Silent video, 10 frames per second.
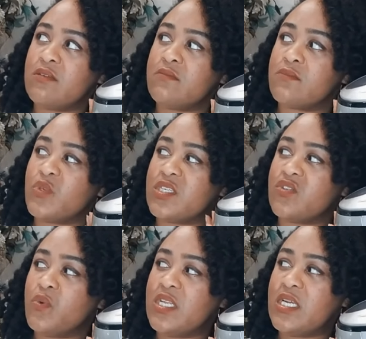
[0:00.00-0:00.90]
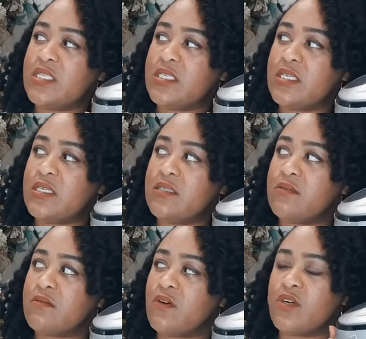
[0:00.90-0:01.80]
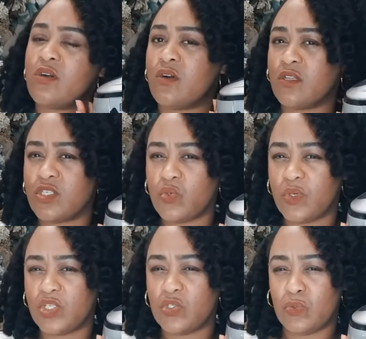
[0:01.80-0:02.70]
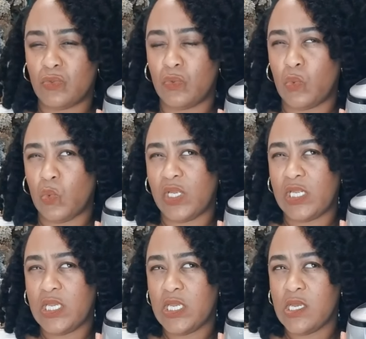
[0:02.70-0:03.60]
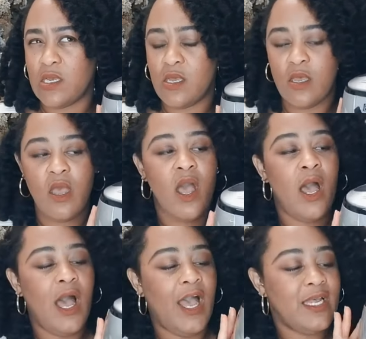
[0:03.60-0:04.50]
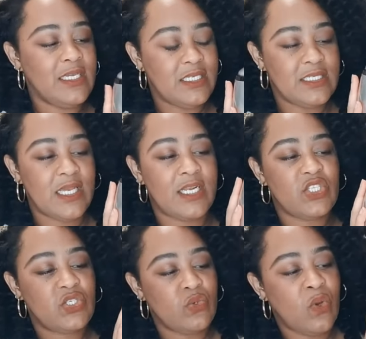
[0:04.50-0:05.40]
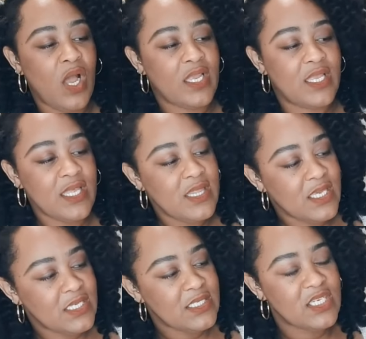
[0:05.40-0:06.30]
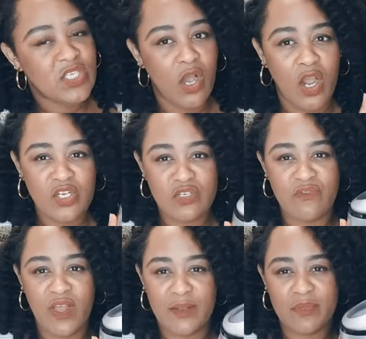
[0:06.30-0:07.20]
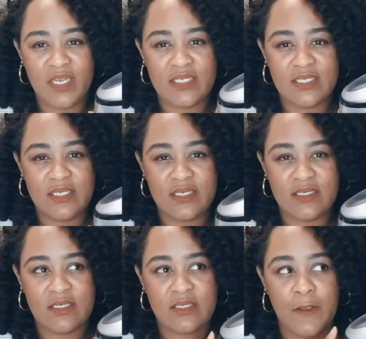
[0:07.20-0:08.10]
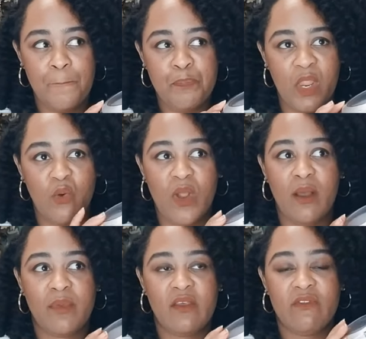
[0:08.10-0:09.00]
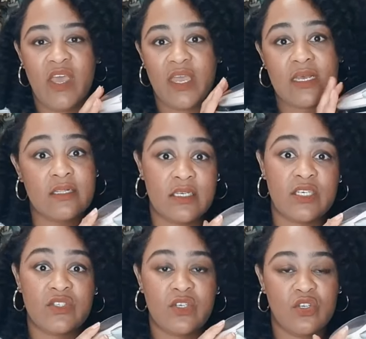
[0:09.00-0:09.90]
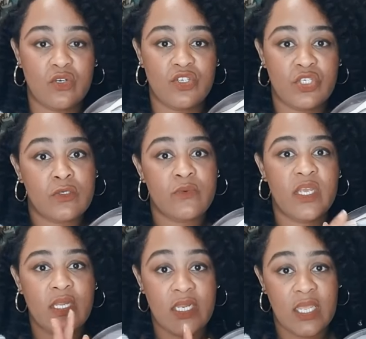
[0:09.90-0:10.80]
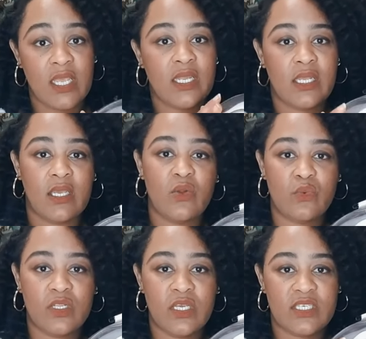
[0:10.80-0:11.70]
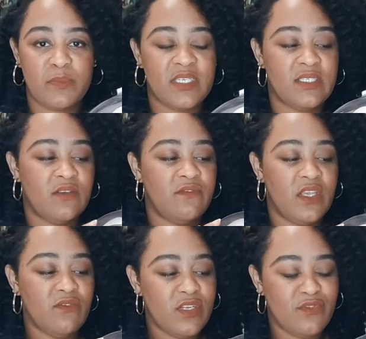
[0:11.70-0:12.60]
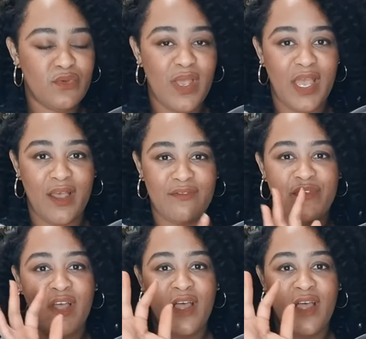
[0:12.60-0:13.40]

was it twenty nineteen or early twenty twenty. I decided to get this. It's hard to find places around me that cleans your jewelry, and it can get really expensive. Even if you have